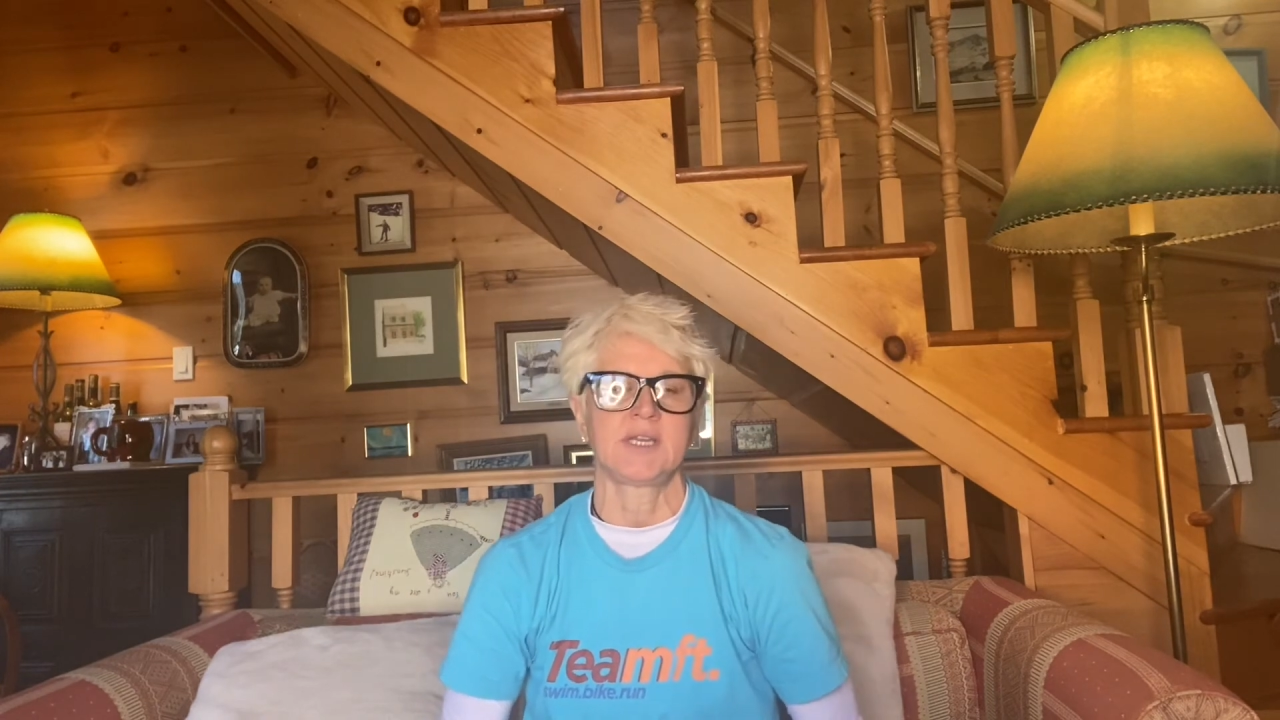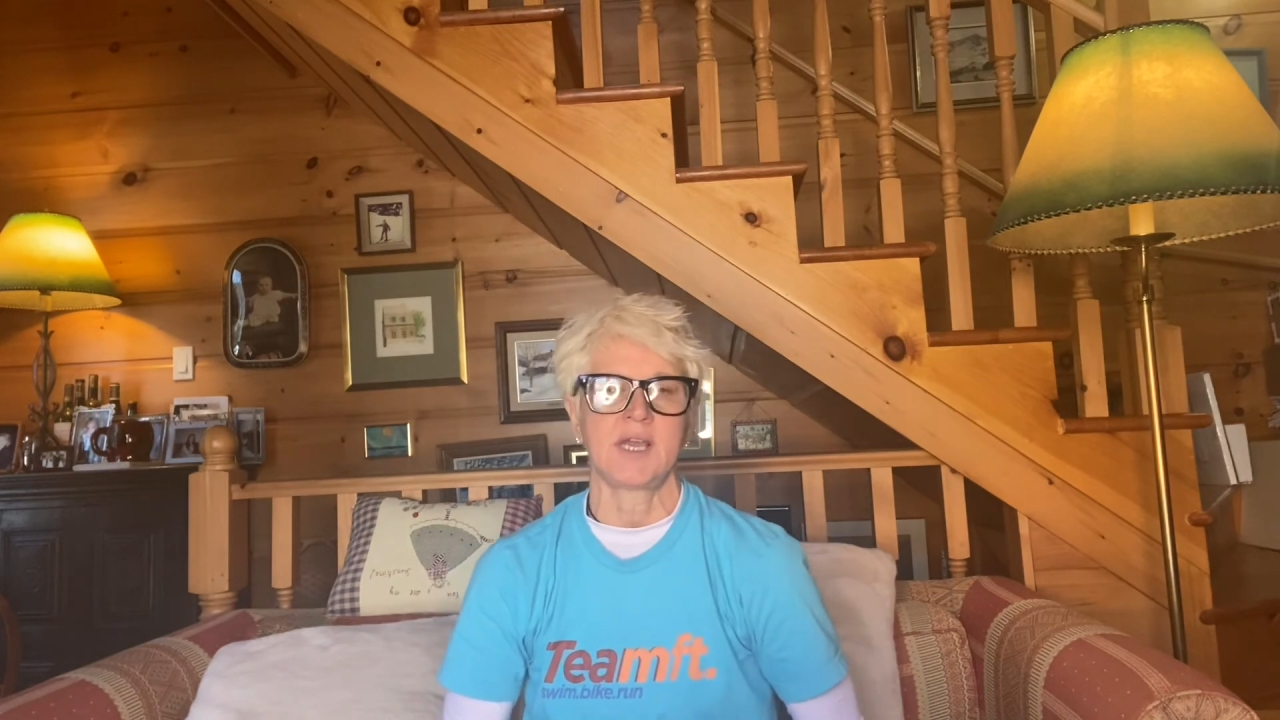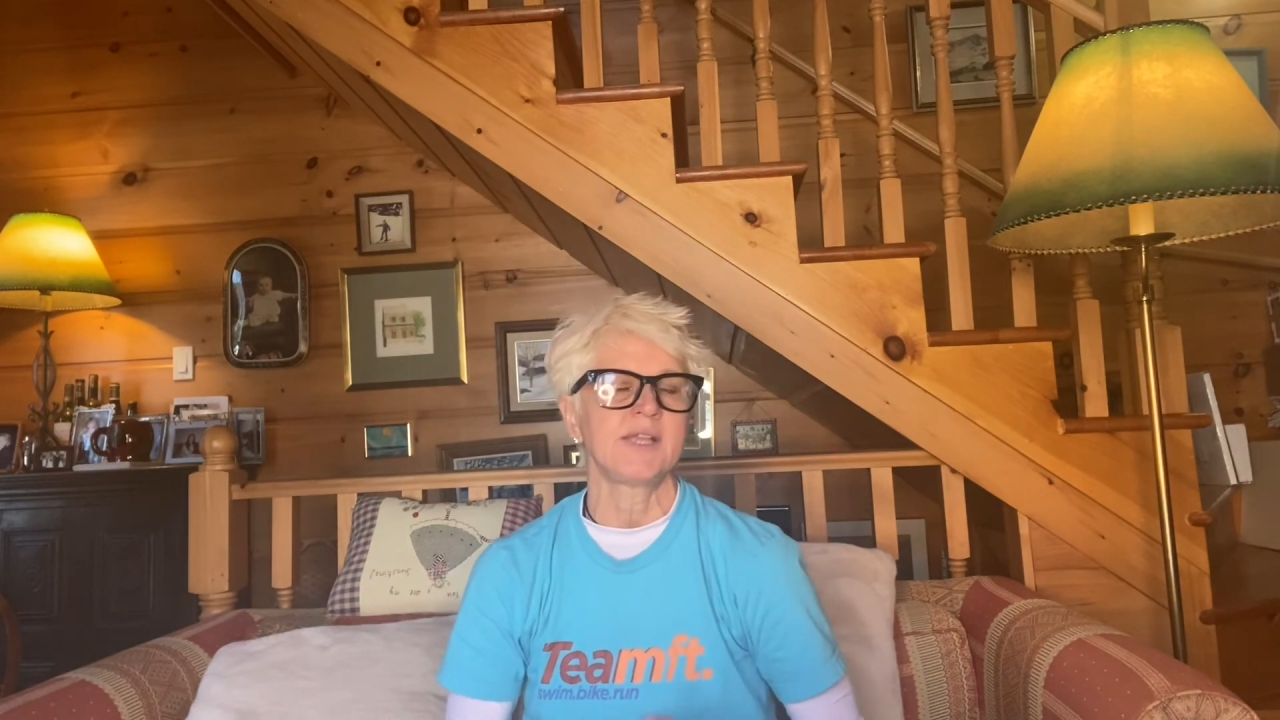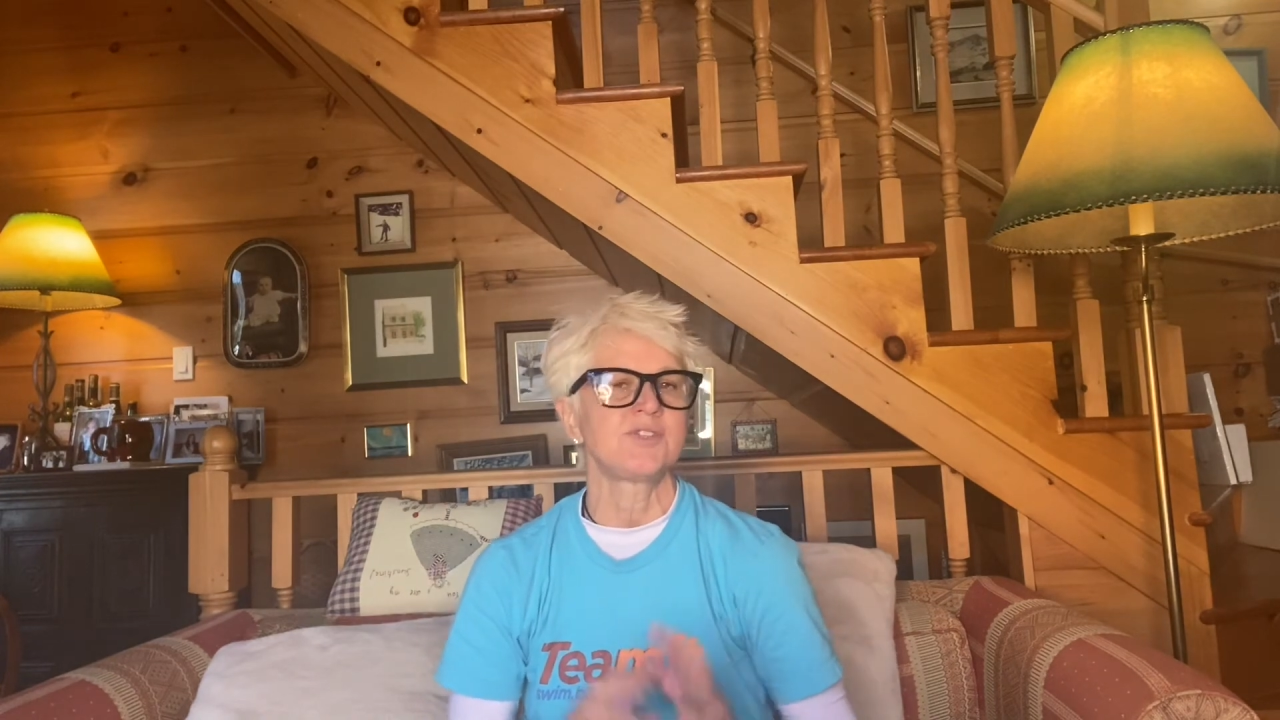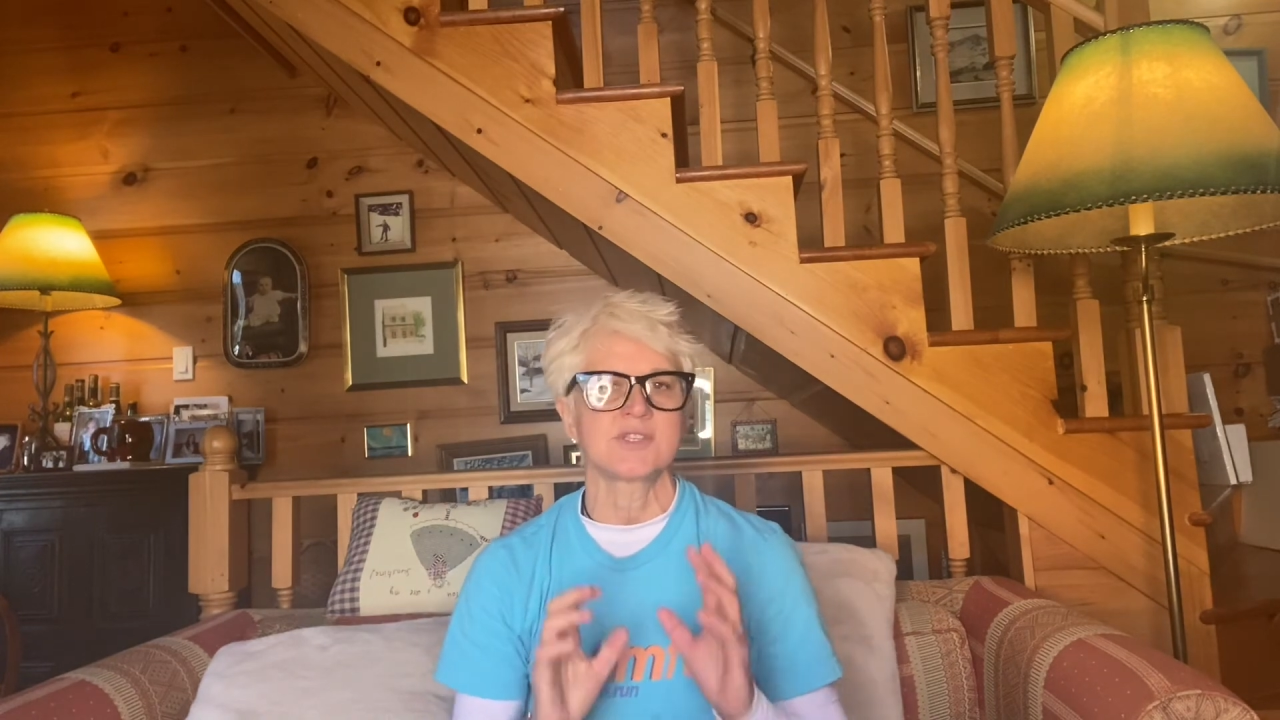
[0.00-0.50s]
And
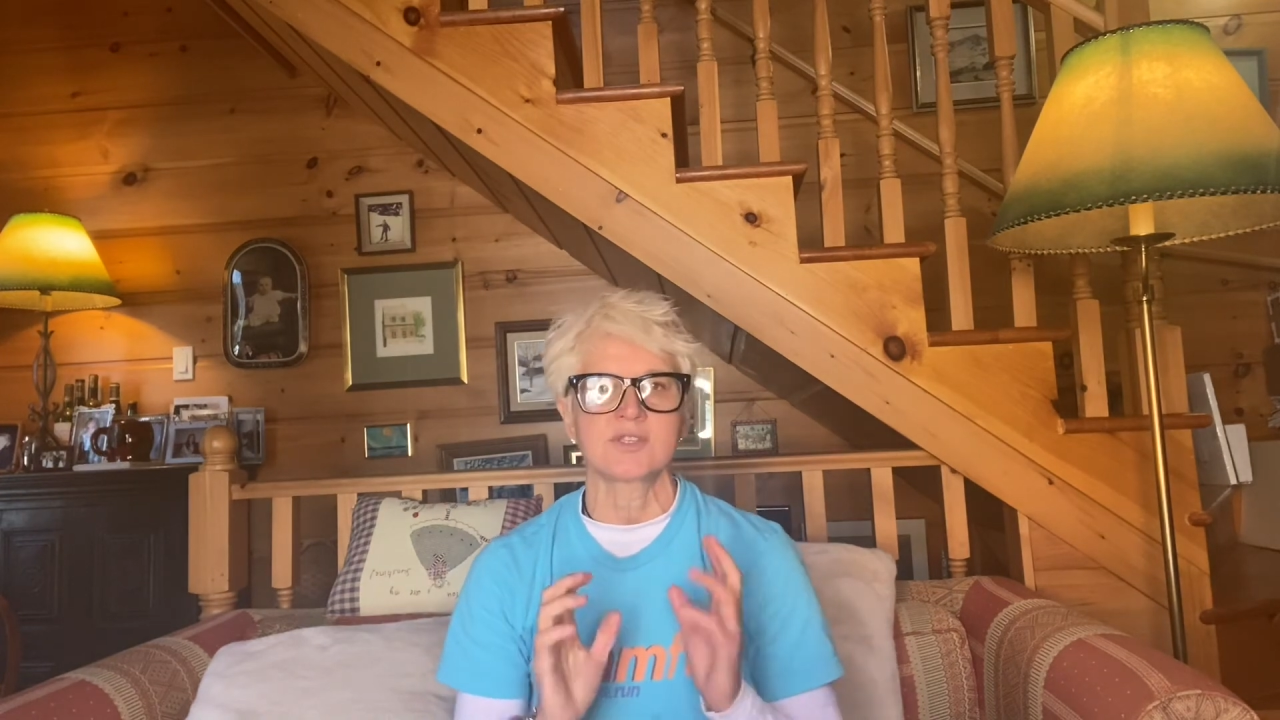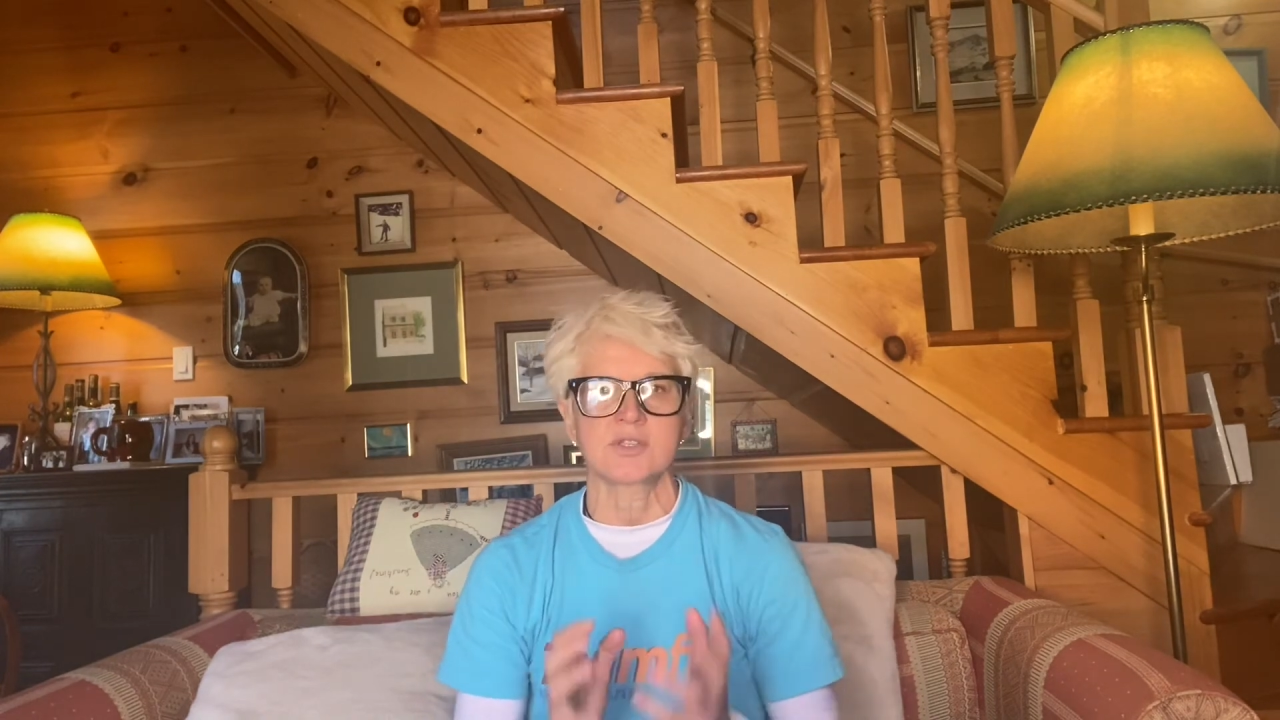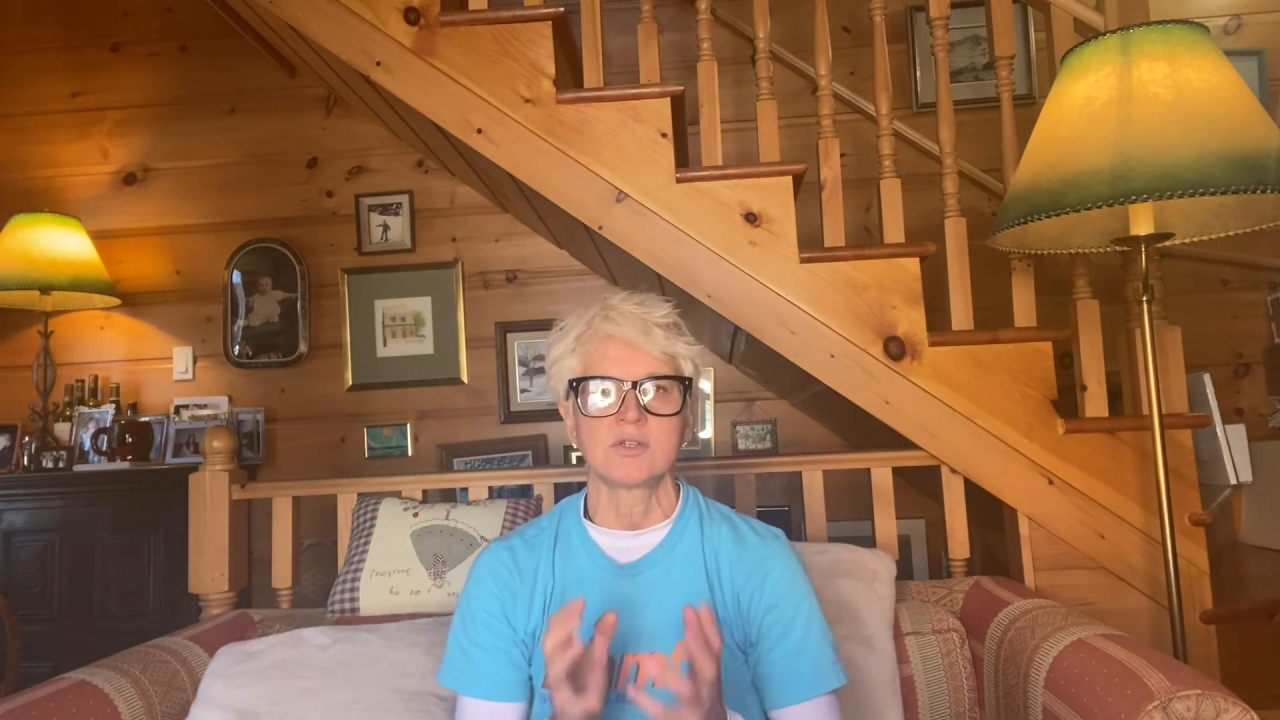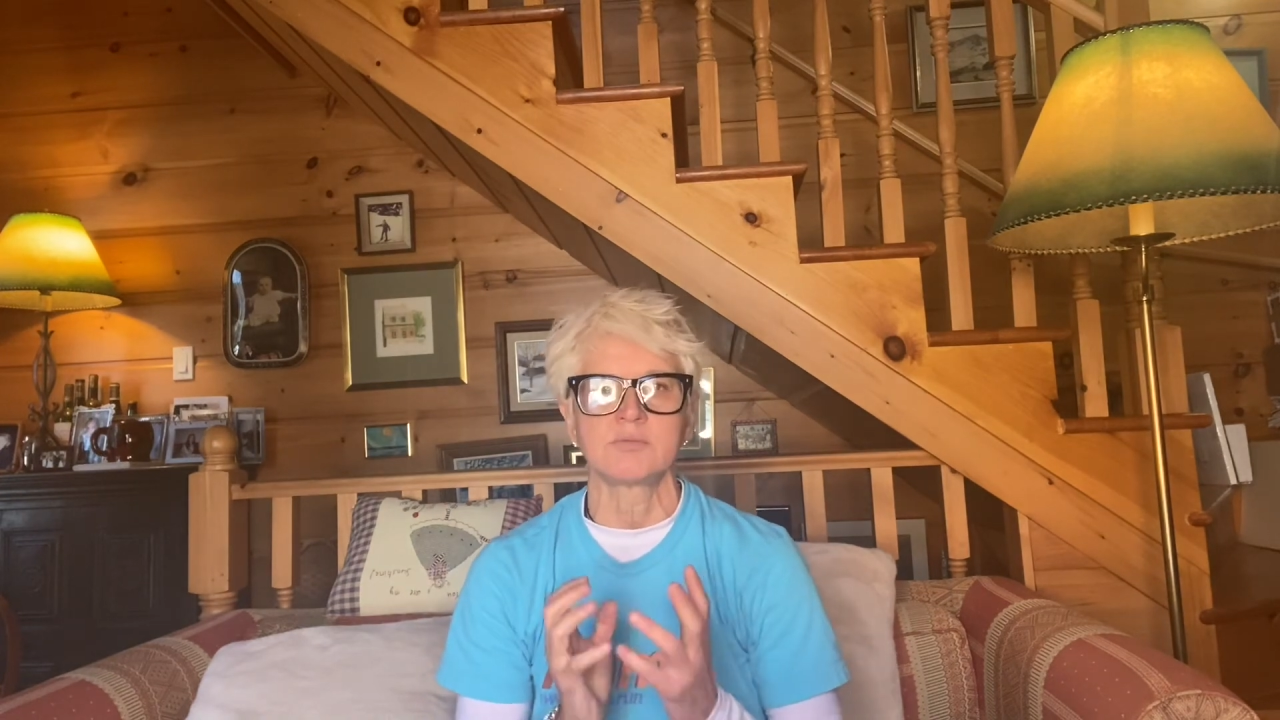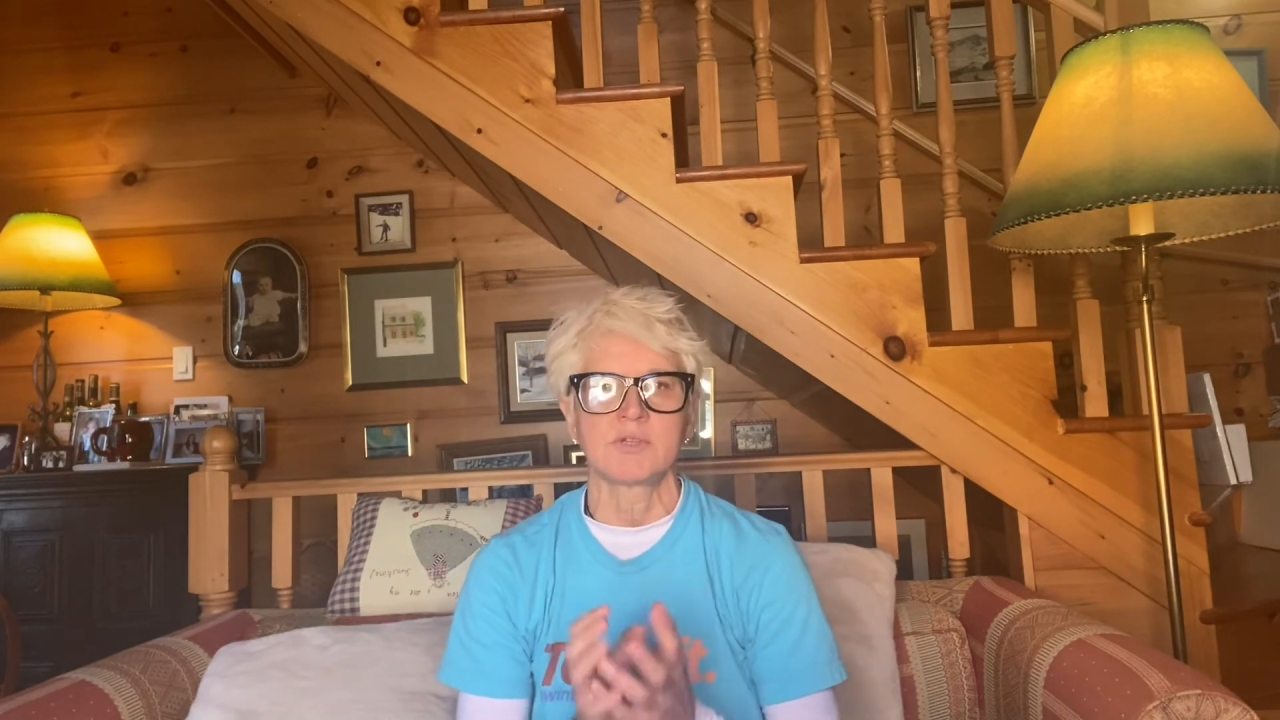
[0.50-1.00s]
I just still